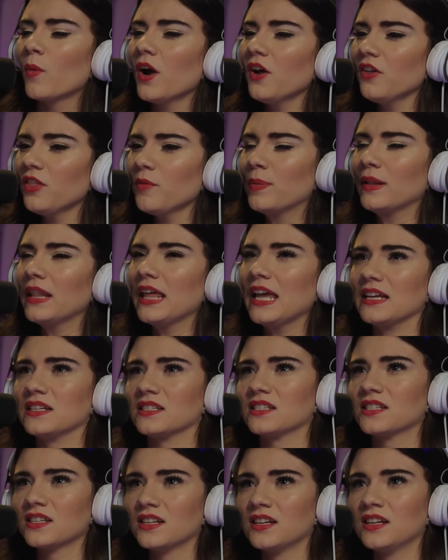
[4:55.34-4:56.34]
where are the
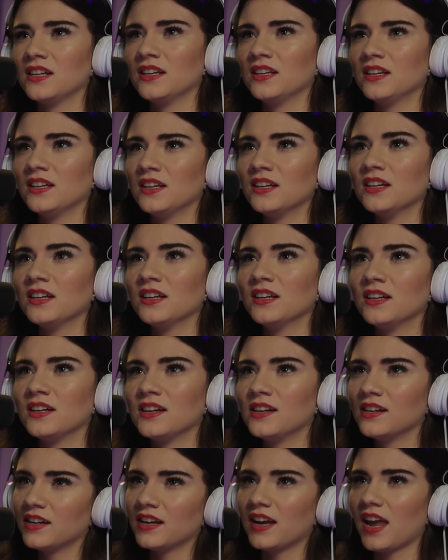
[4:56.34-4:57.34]
police?
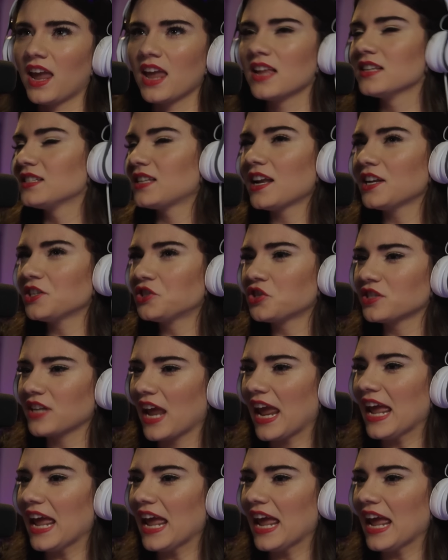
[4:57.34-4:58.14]
Instead, it's just